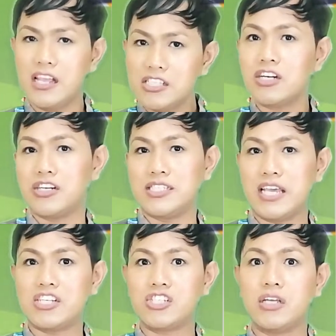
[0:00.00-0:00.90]

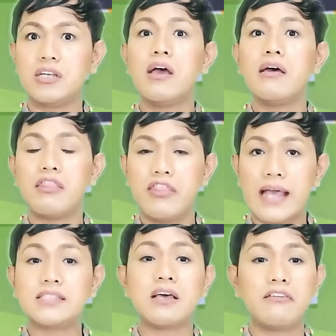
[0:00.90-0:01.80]
intersection
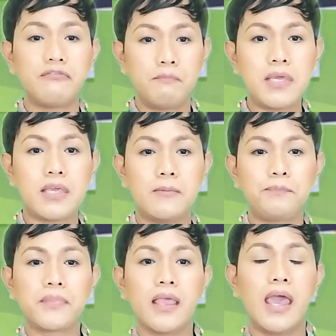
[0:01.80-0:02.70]
that of B.
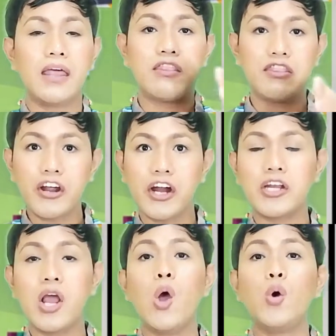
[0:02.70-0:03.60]
And
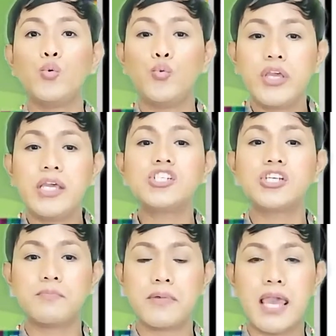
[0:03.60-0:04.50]
third, we
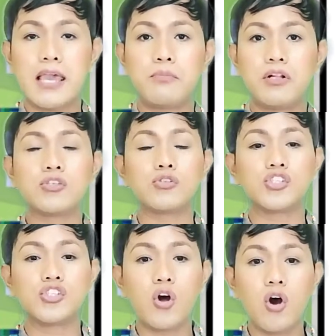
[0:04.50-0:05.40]
shall be able to
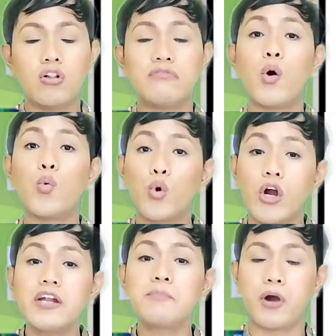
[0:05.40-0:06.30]
solve
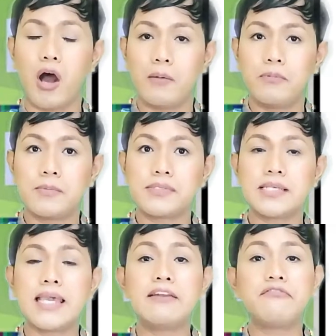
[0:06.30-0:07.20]
word
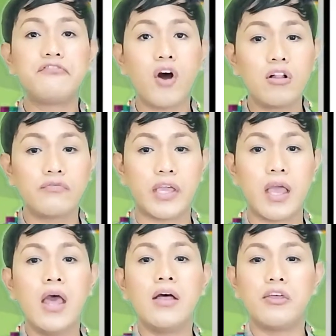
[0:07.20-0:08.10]
problems involving
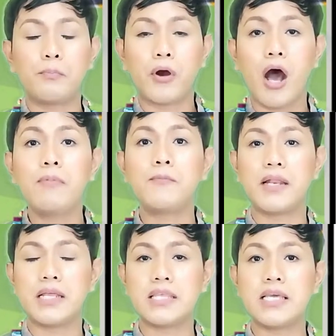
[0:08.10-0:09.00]
the
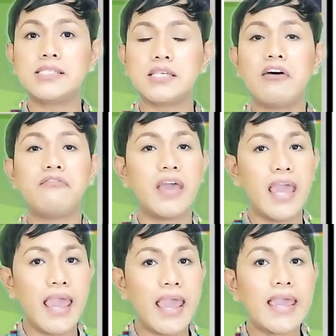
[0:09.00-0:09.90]
probabilities of
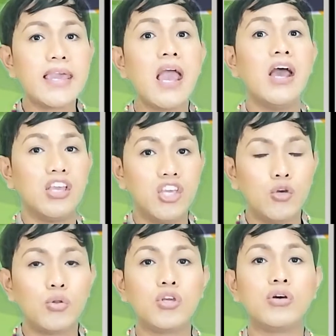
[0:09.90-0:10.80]
A
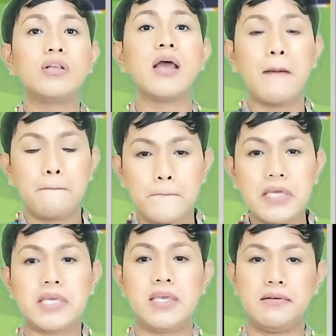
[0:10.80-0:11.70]
union
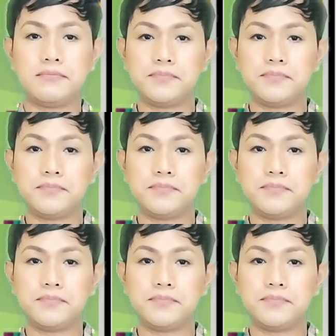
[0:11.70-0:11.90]
B.